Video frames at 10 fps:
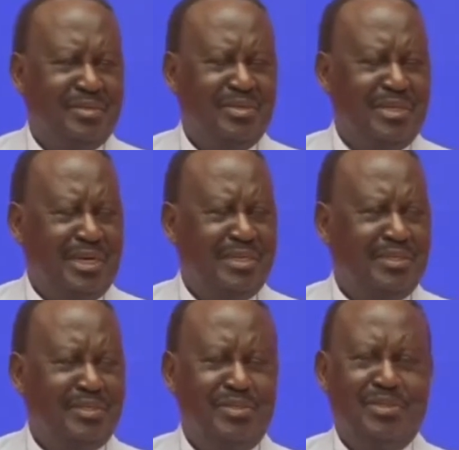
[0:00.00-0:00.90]

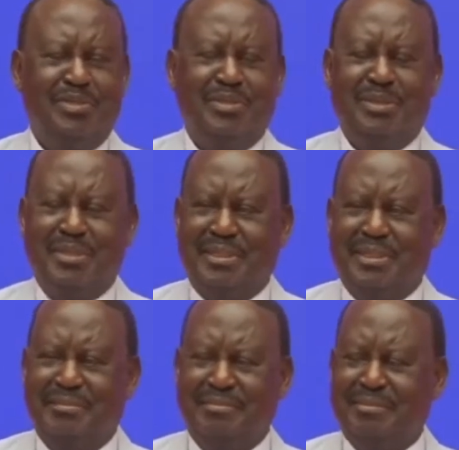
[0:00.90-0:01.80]
Gujarat,
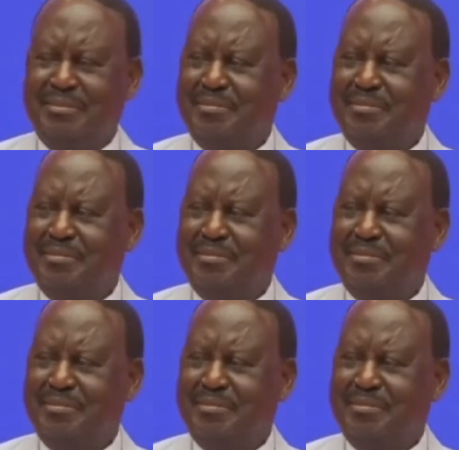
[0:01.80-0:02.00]
the